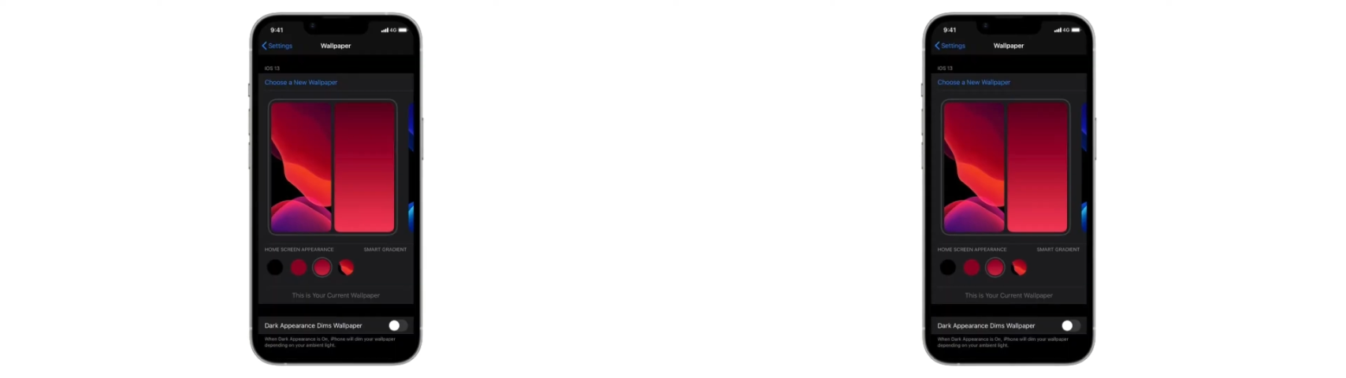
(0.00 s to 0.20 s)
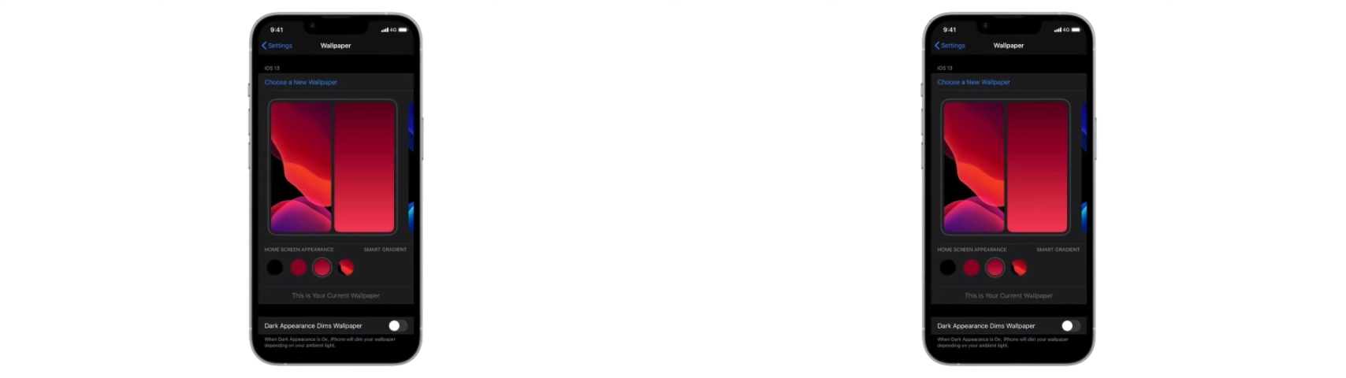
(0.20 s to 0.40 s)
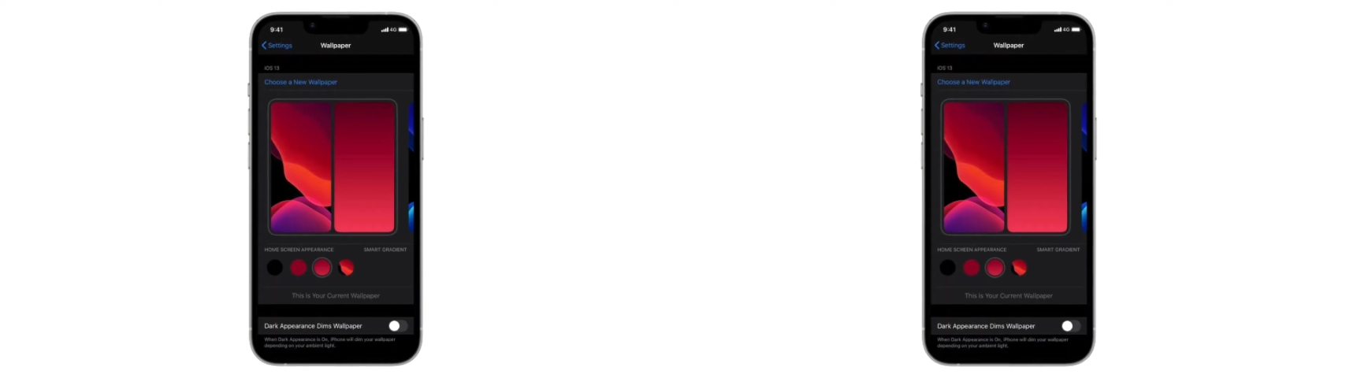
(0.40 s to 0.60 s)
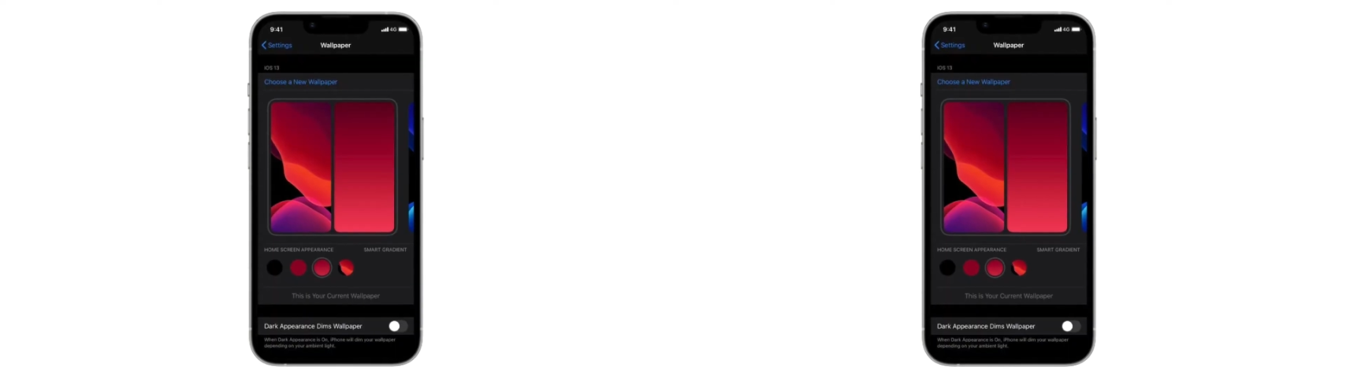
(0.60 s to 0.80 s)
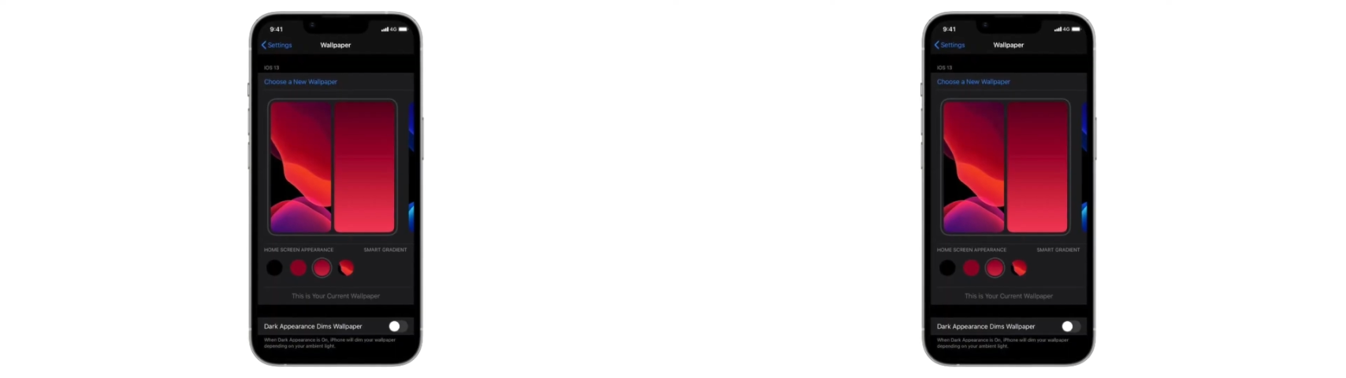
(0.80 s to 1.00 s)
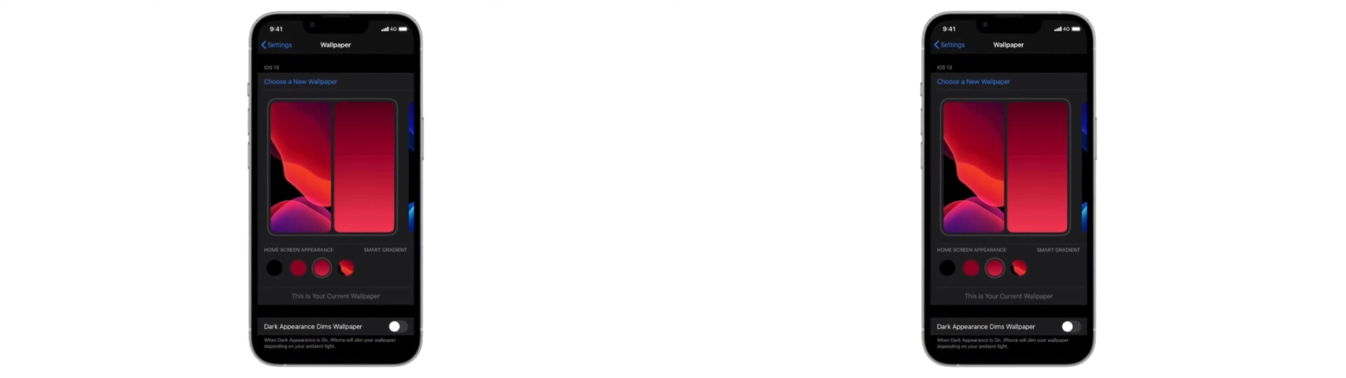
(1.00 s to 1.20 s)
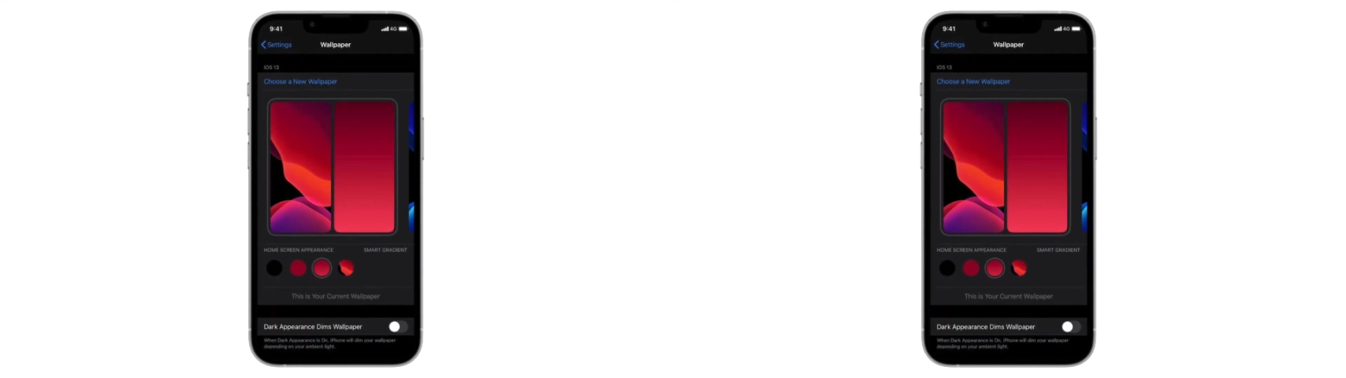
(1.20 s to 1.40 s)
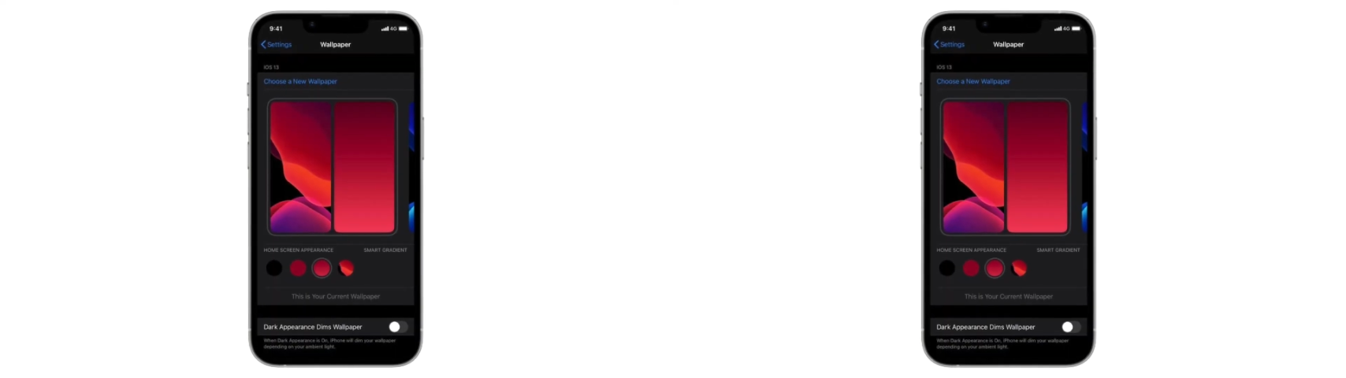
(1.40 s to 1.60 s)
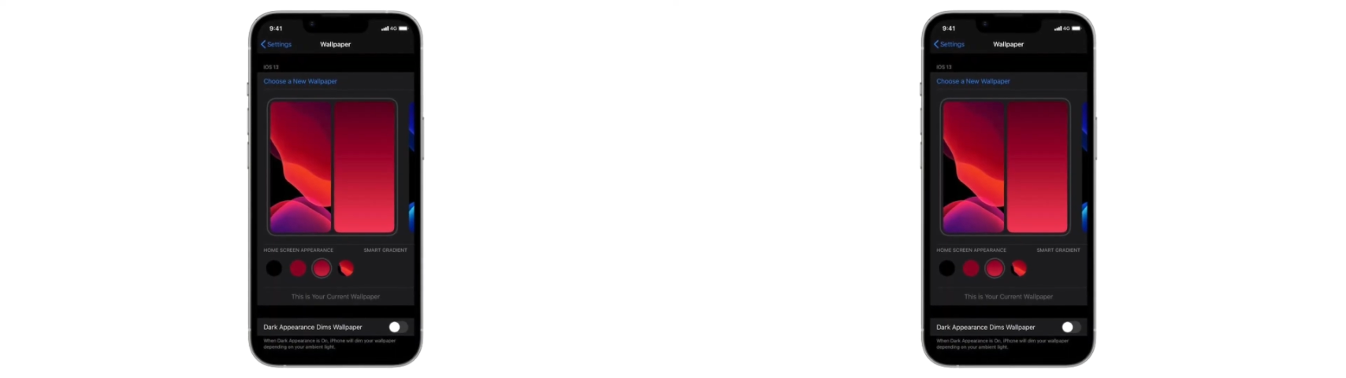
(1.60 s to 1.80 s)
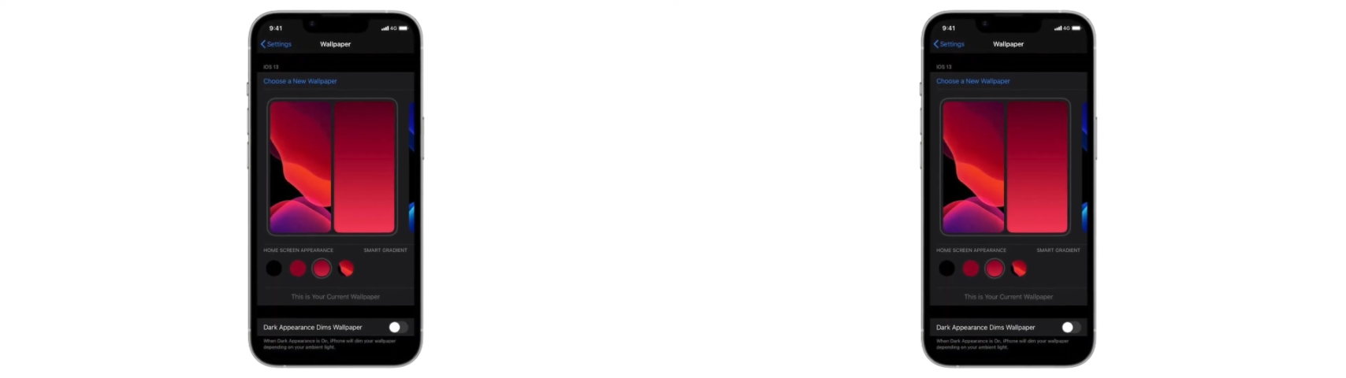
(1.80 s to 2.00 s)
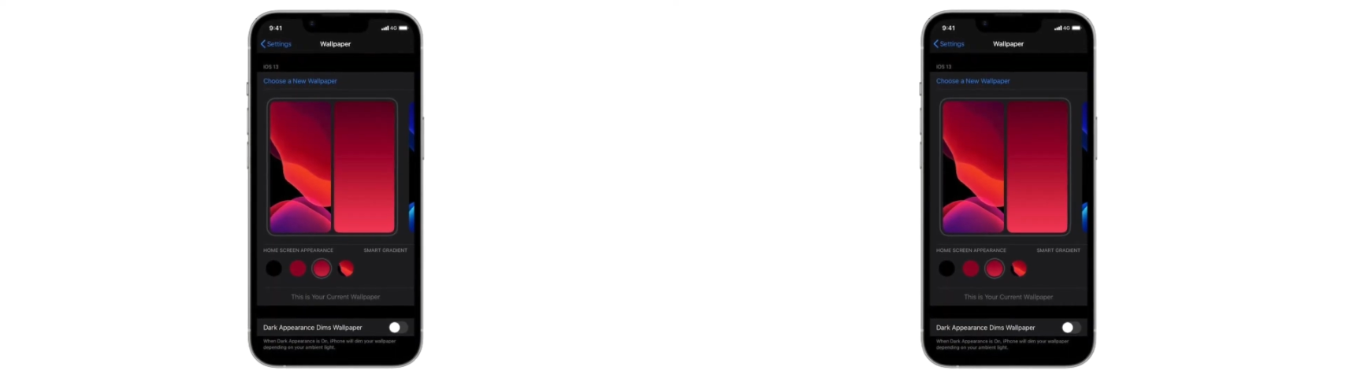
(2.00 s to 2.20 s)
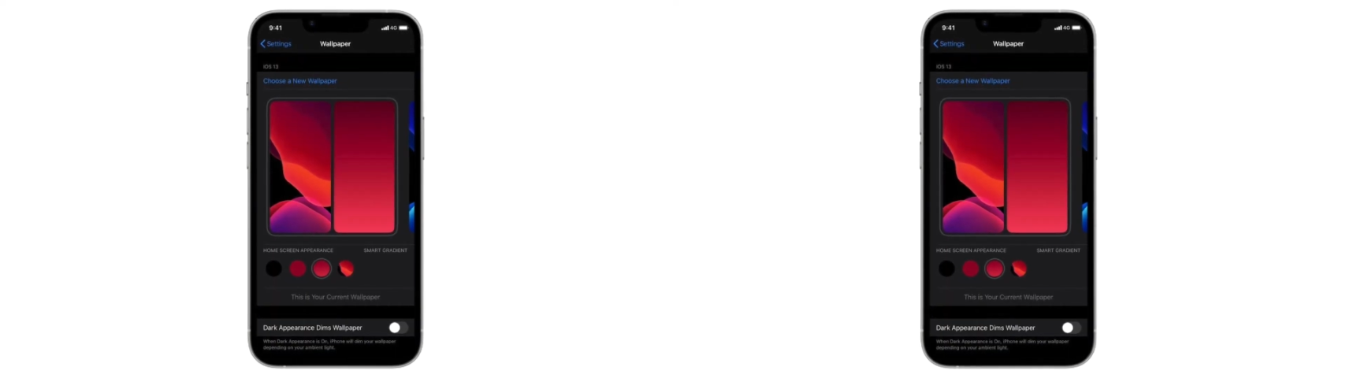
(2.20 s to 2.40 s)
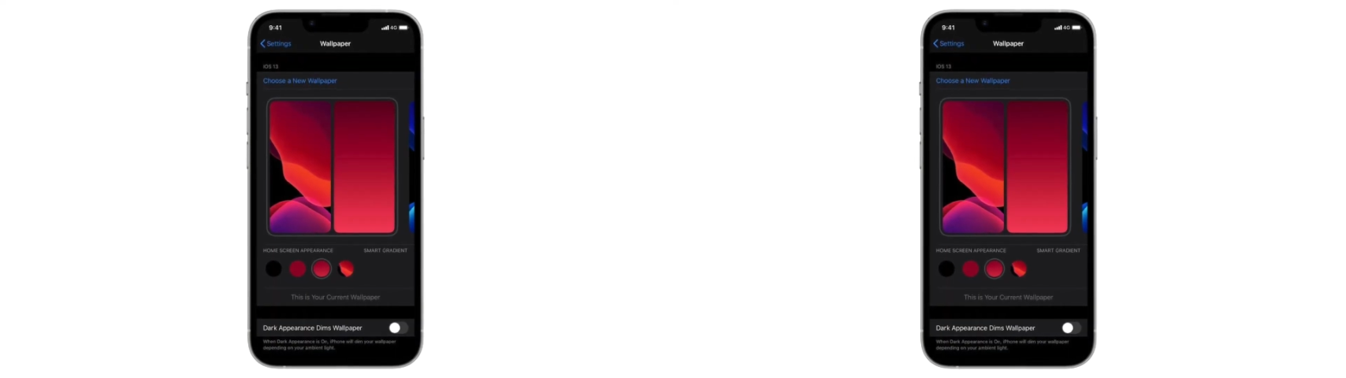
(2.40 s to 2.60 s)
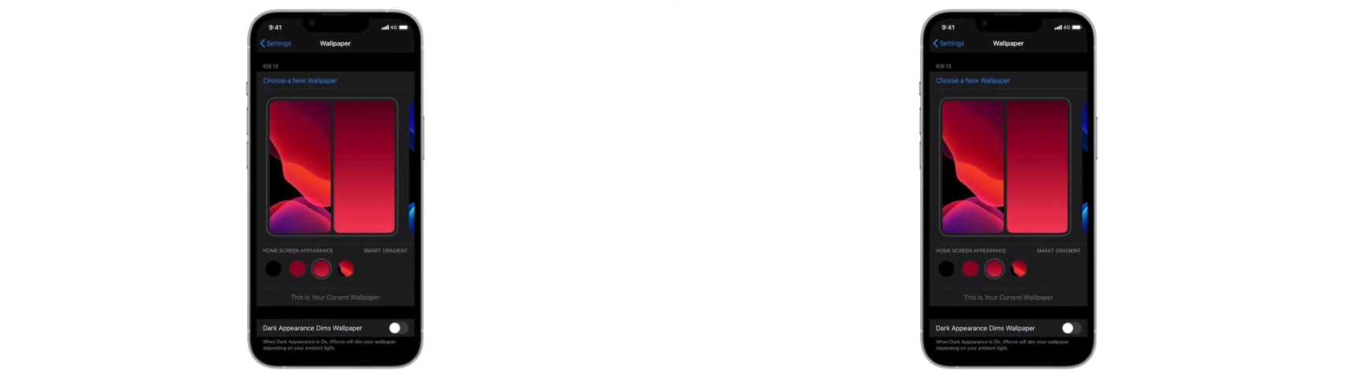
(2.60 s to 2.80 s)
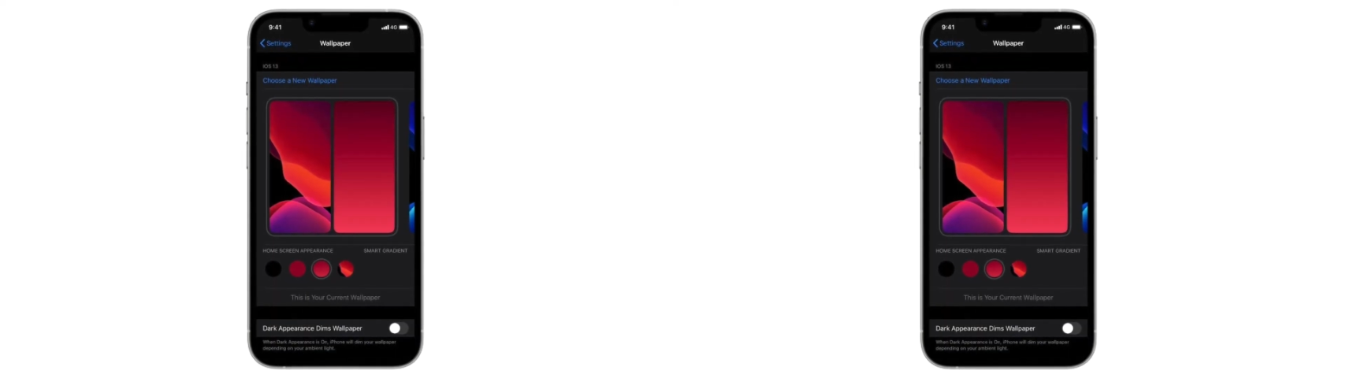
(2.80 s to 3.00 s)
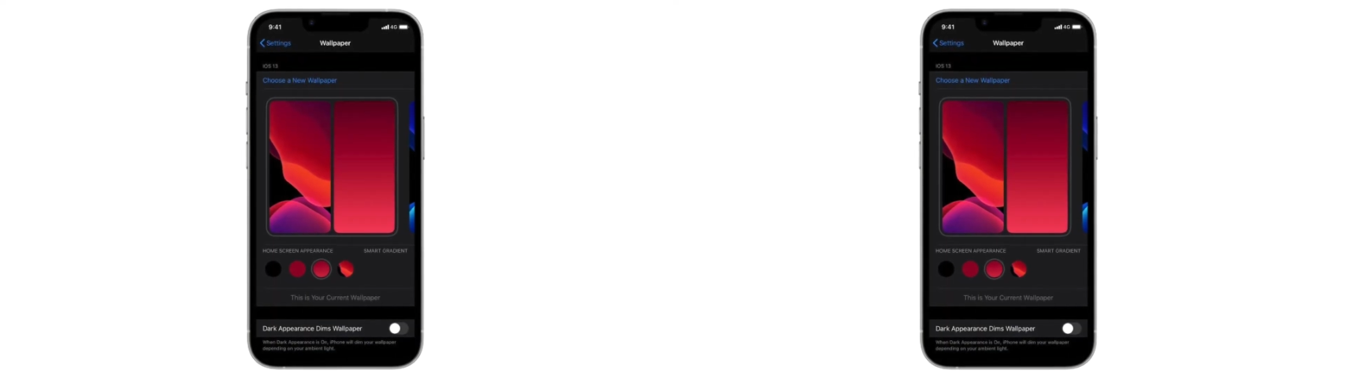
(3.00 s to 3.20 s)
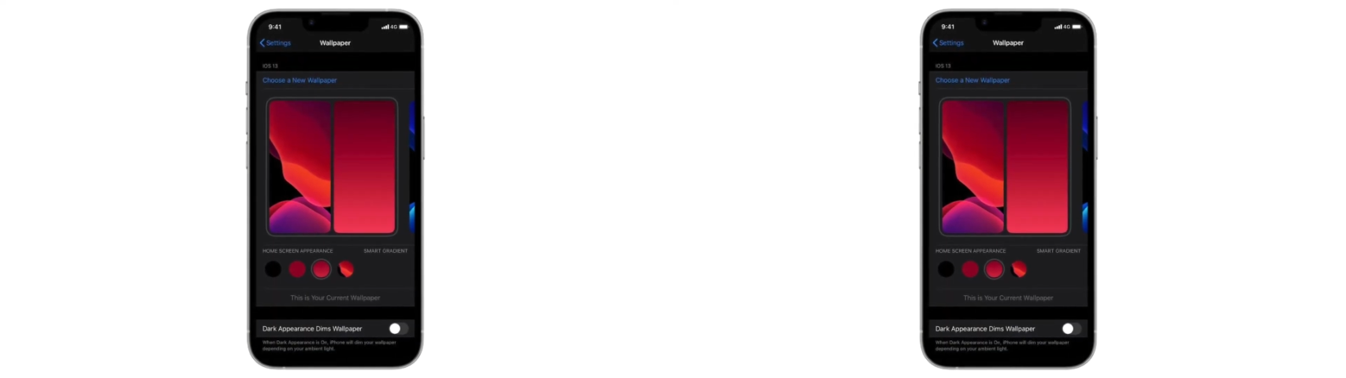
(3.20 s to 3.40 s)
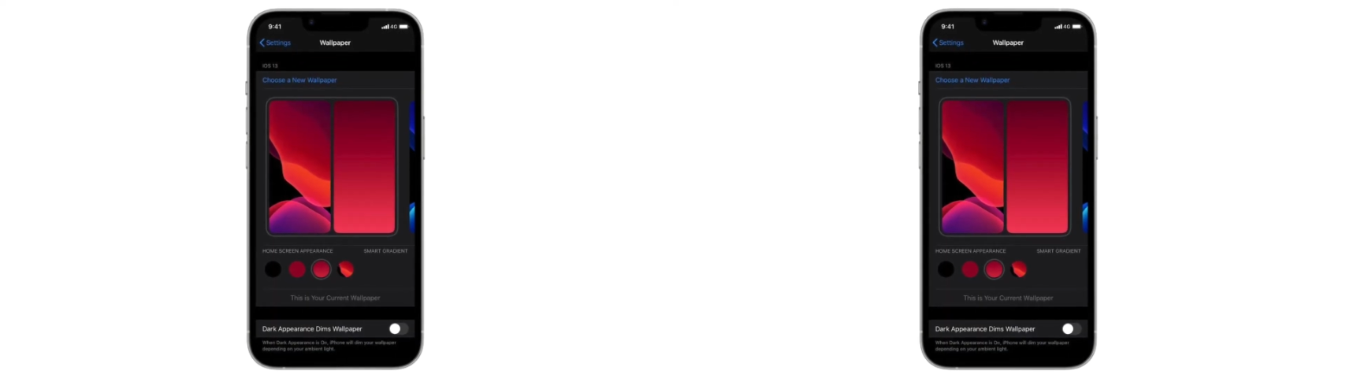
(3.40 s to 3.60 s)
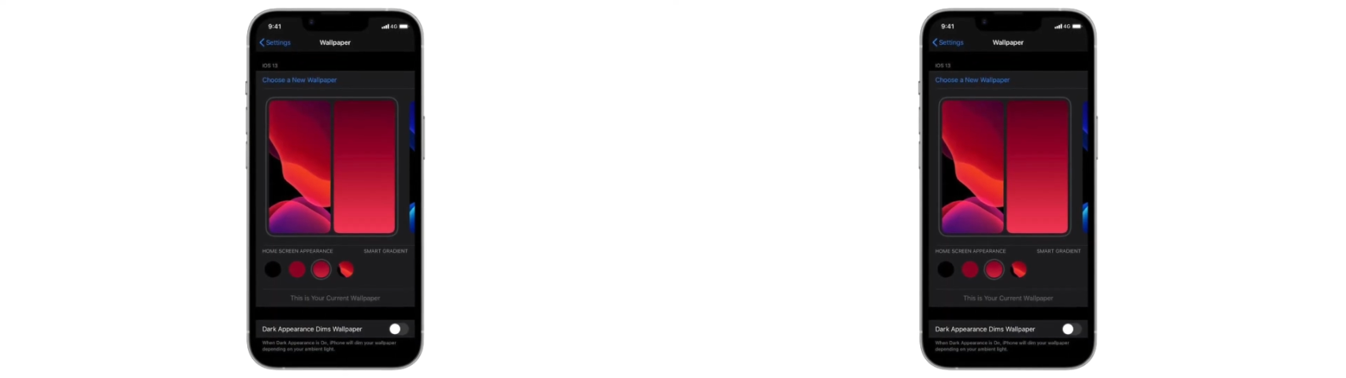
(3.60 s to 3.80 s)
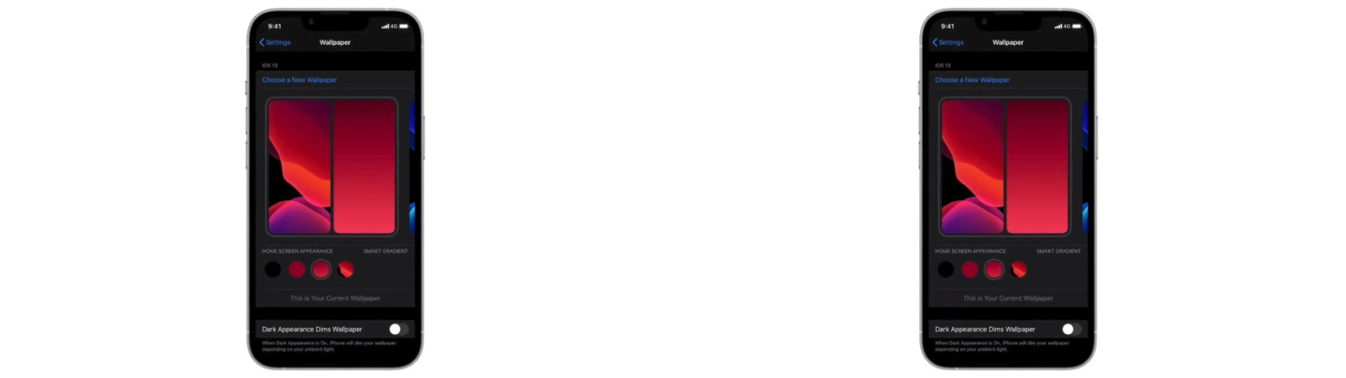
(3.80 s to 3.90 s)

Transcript: [unreadable: no face in view]